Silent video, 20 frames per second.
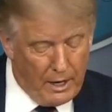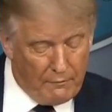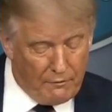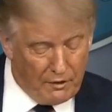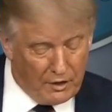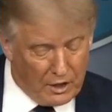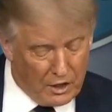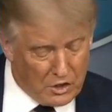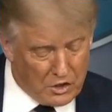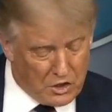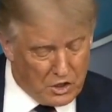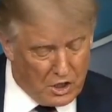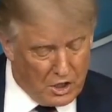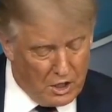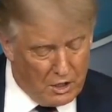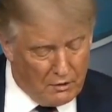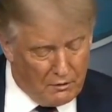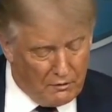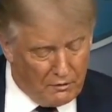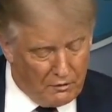
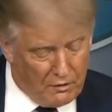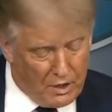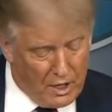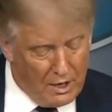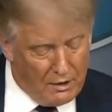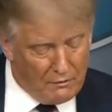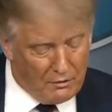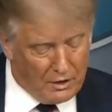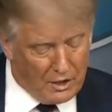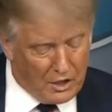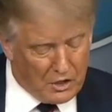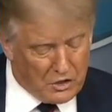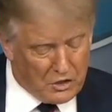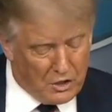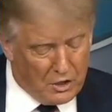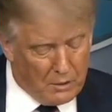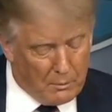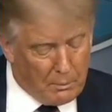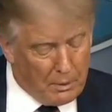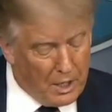efficacy of
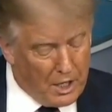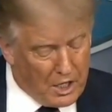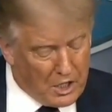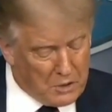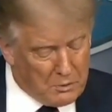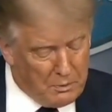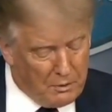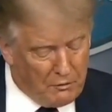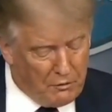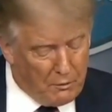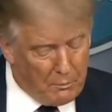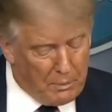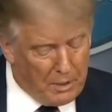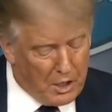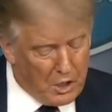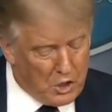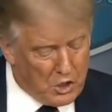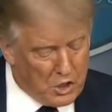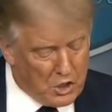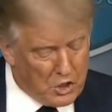convalescent plasma for
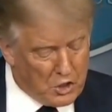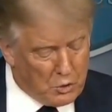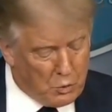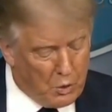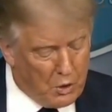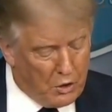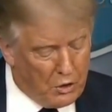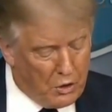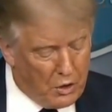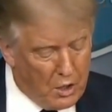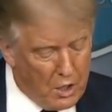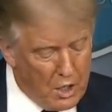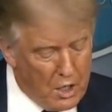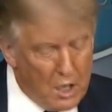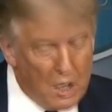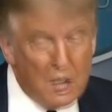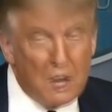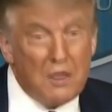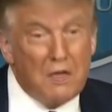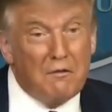patients with
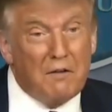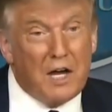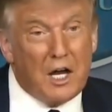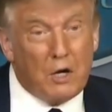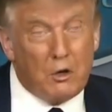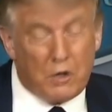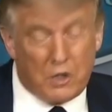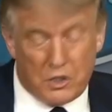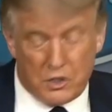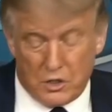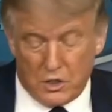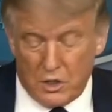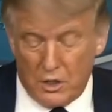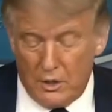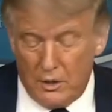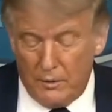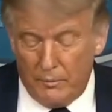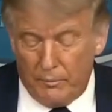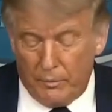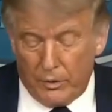the
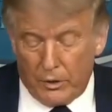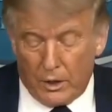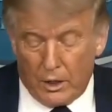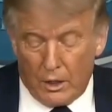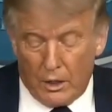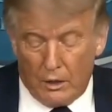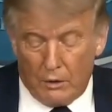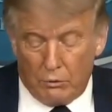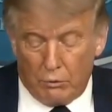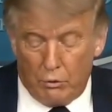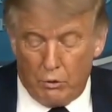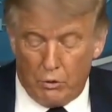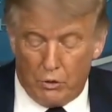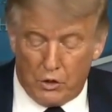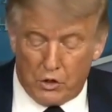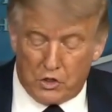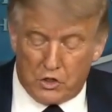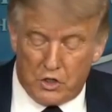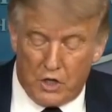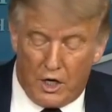virus.
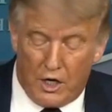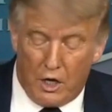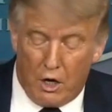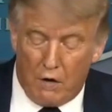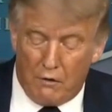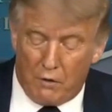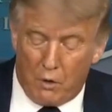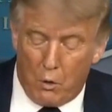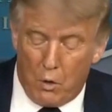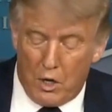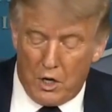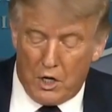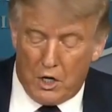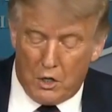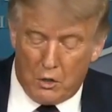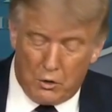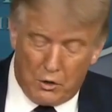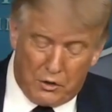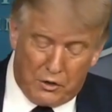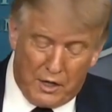Through this study, over
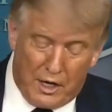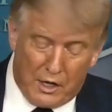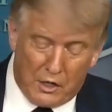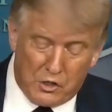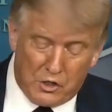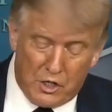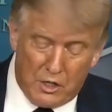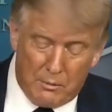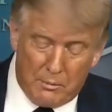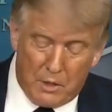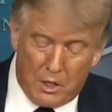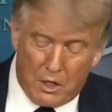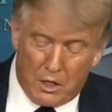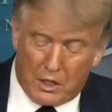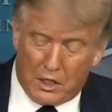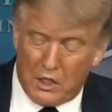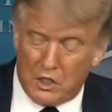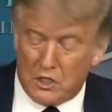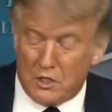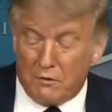100,000
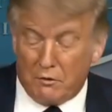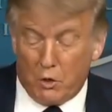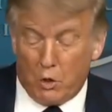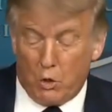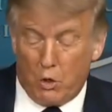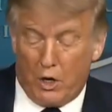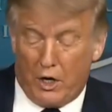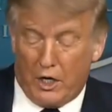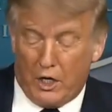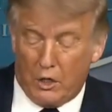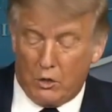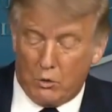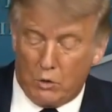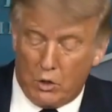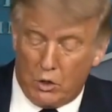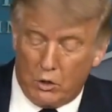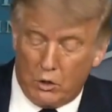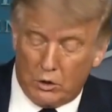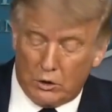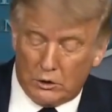Americans have already
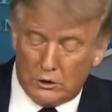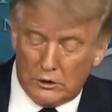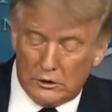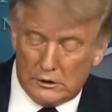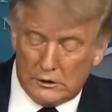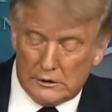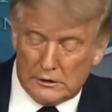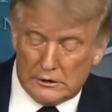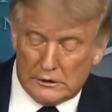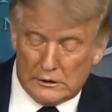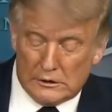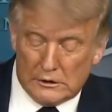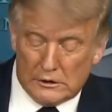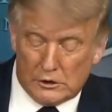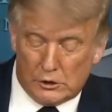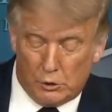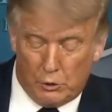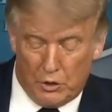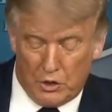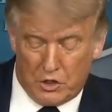enrolled
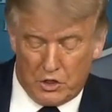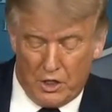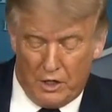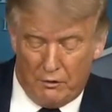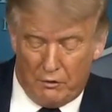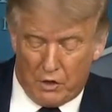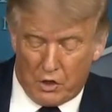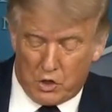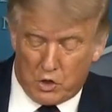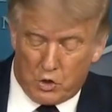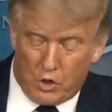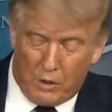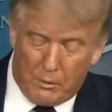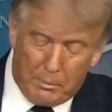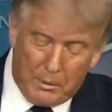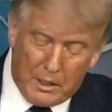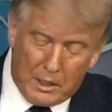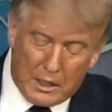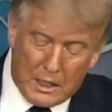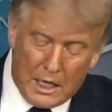to receive this
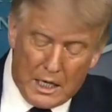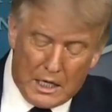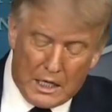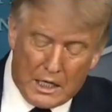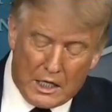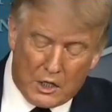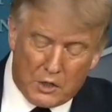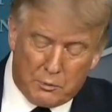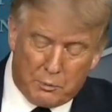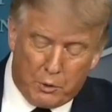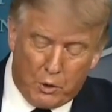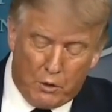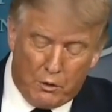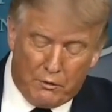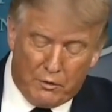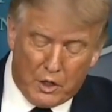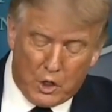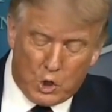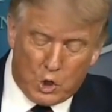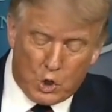treatment, and it has
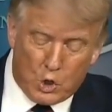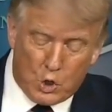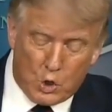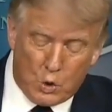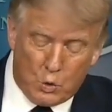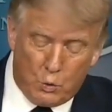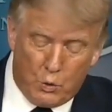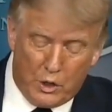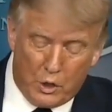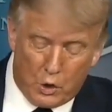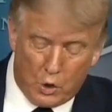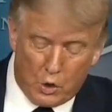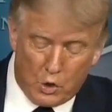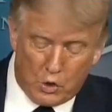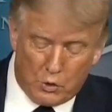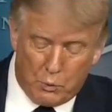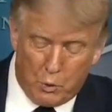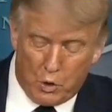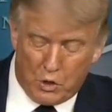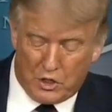proven to
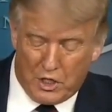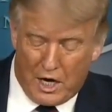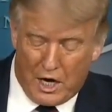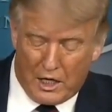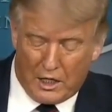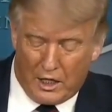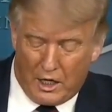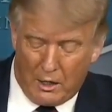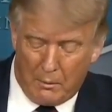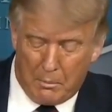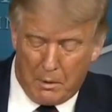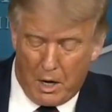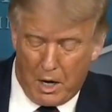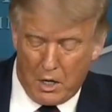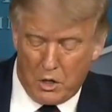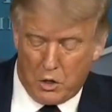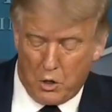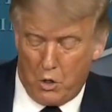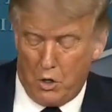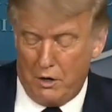reduce mortality
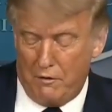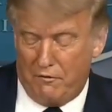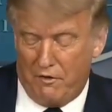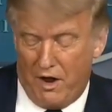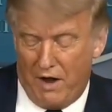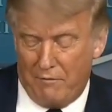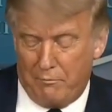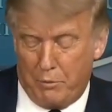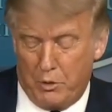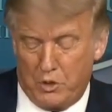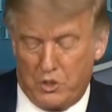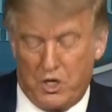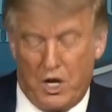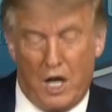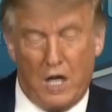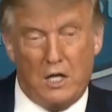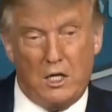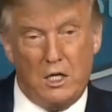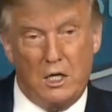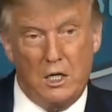by
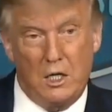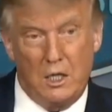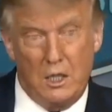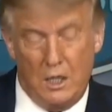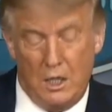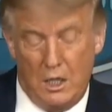35%.